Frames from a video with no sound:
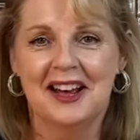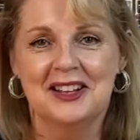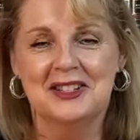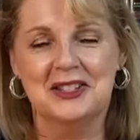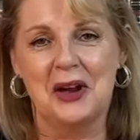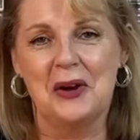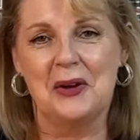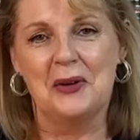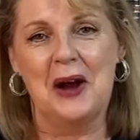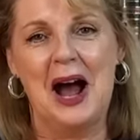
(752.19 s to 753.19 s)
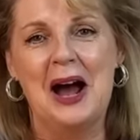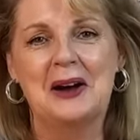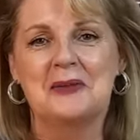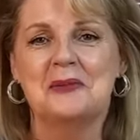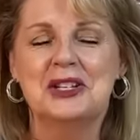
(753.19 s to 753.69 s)

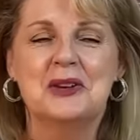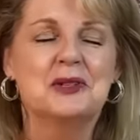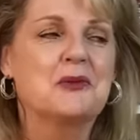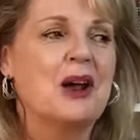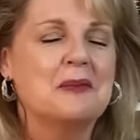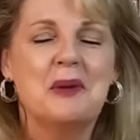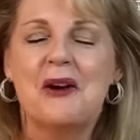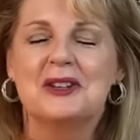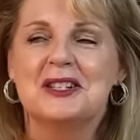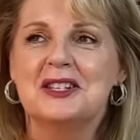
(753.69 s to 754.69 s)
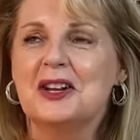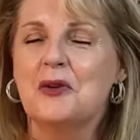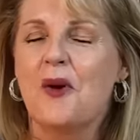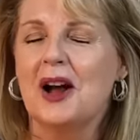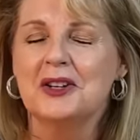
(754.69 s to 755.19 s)
So she was quite embarrassed and didn't
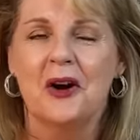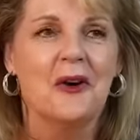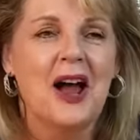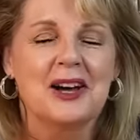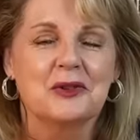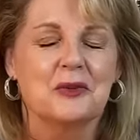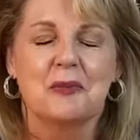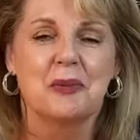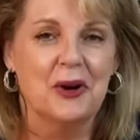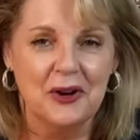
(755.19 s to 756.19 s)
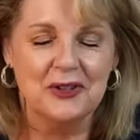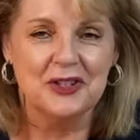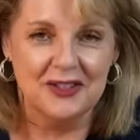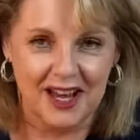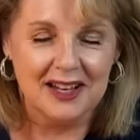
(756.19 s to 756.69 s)
quite know how to
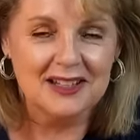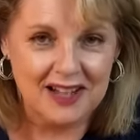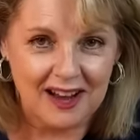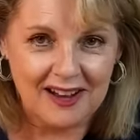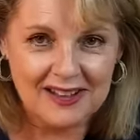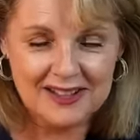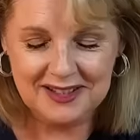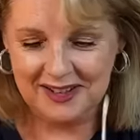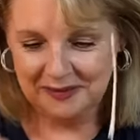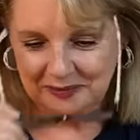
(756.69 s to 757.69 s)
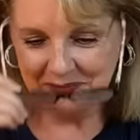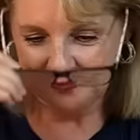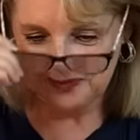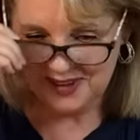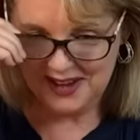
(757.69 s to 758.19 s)
approach that task.
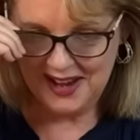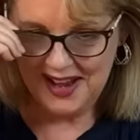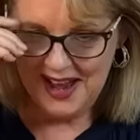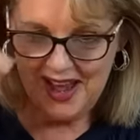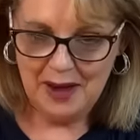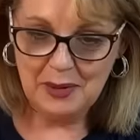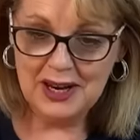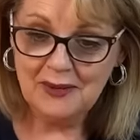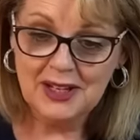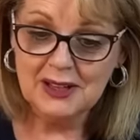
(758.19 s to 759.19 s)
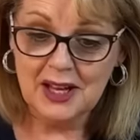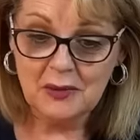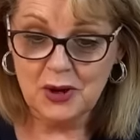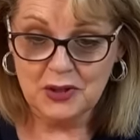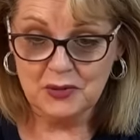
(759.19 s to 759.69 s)
But evidently it
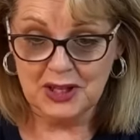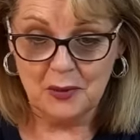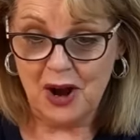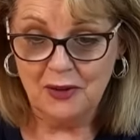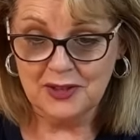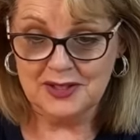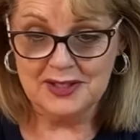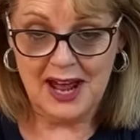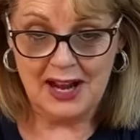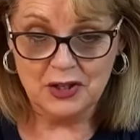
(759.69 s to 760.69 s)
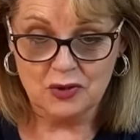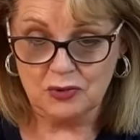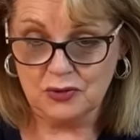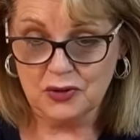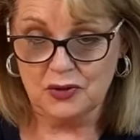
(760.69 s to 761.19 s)
worked really well, this
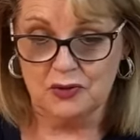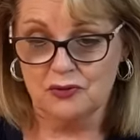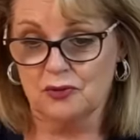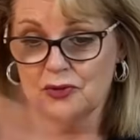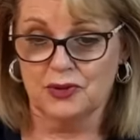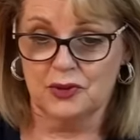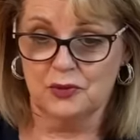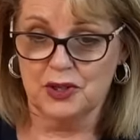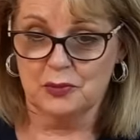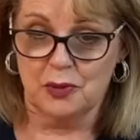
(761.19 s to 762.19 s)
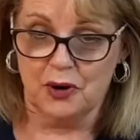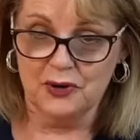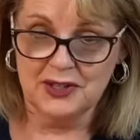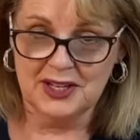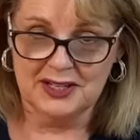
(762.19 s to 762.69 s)
natural sort of raw sewage
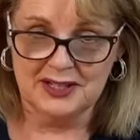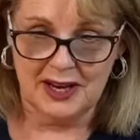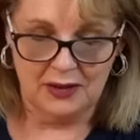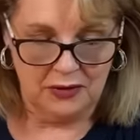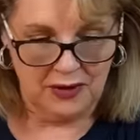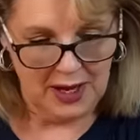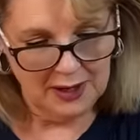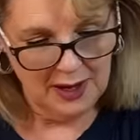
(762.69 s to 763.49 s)
processing thing.